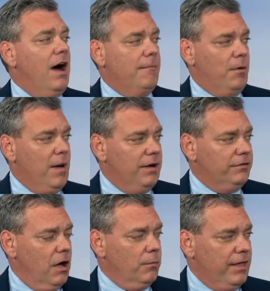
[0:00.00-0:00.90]

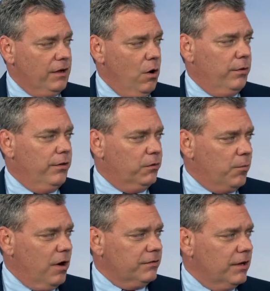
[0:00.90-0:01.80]
compromise on when they go into this
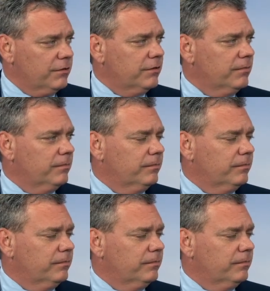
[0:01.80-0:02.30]
process?